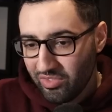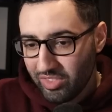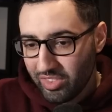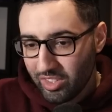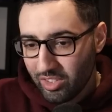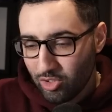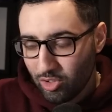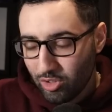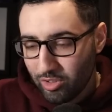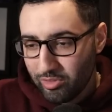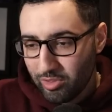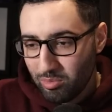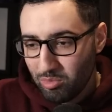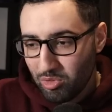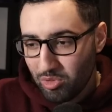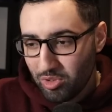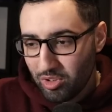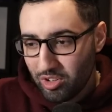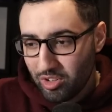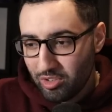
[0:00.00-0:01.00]
sort of a
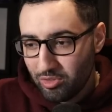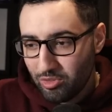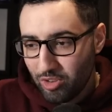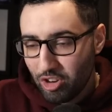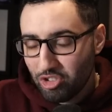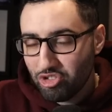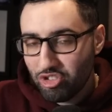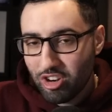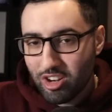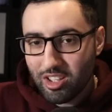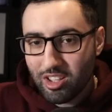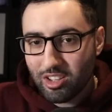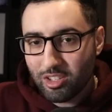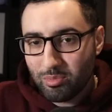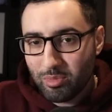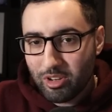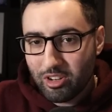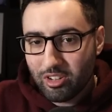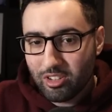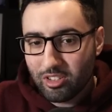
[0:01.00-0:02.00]
more frustrating
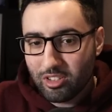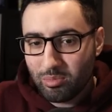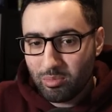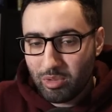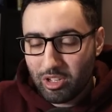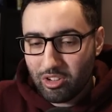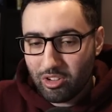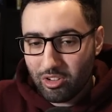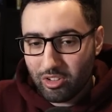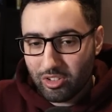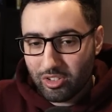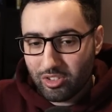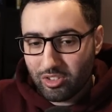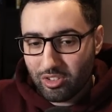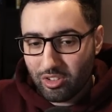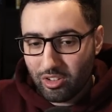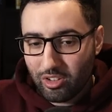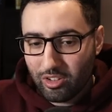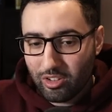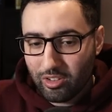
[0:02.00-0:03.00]
experience because
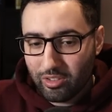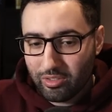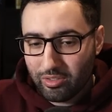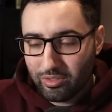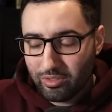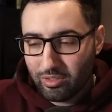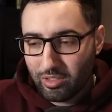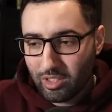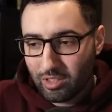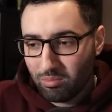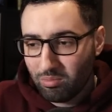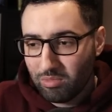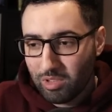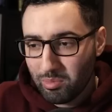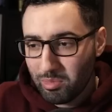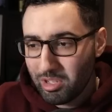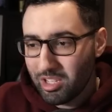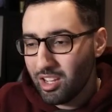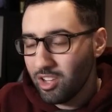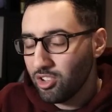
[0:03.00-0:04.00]
of the
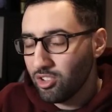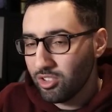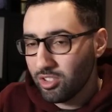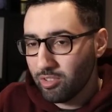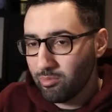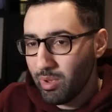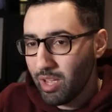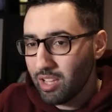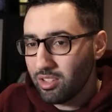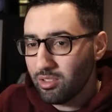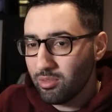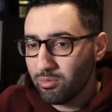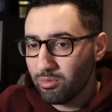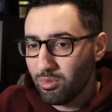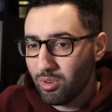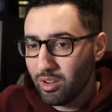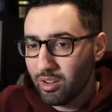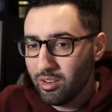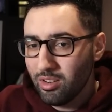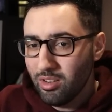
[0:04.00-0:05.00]
limitations of best of
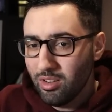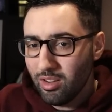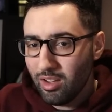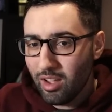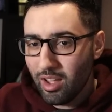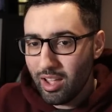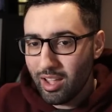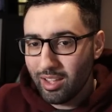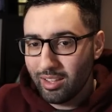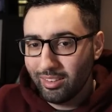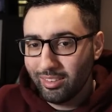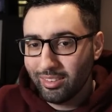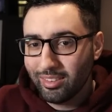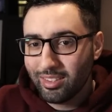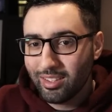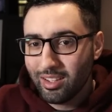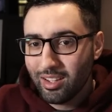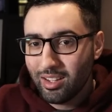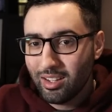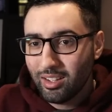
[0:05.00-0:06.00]
one and yeah
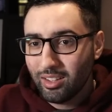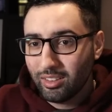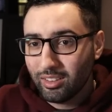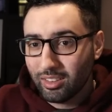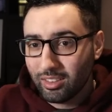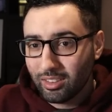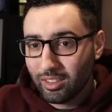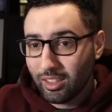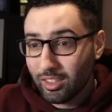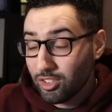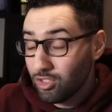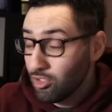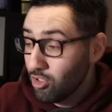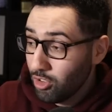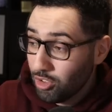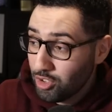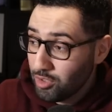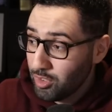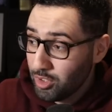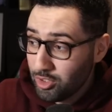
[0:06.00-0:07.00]
as
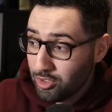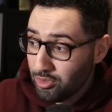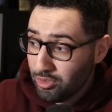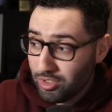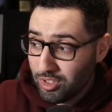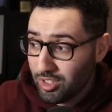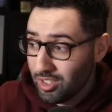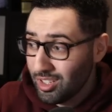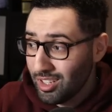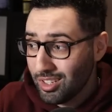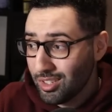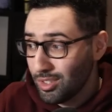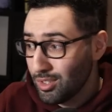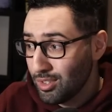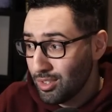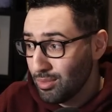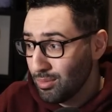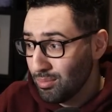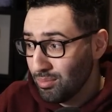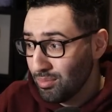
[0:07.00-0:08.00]
controversial as this
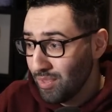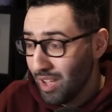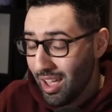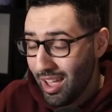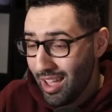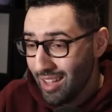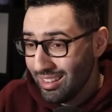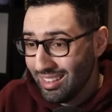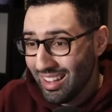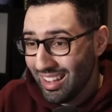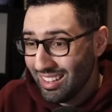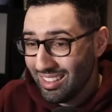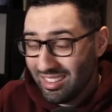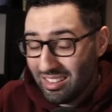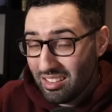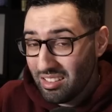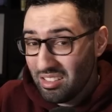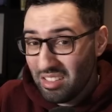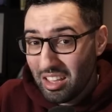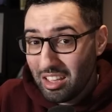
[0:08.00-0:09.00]
is, I, I
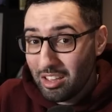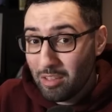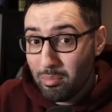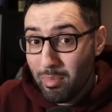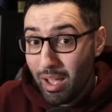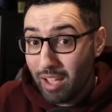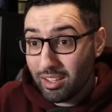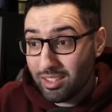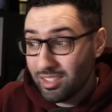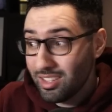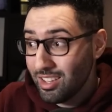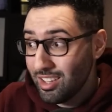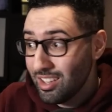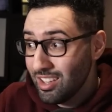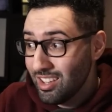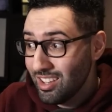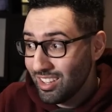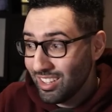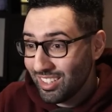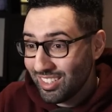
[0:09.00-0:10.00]
think Maxx C
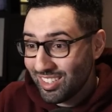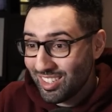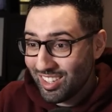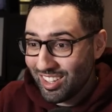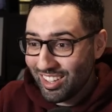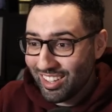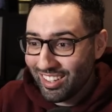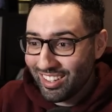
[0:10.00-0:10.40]
is a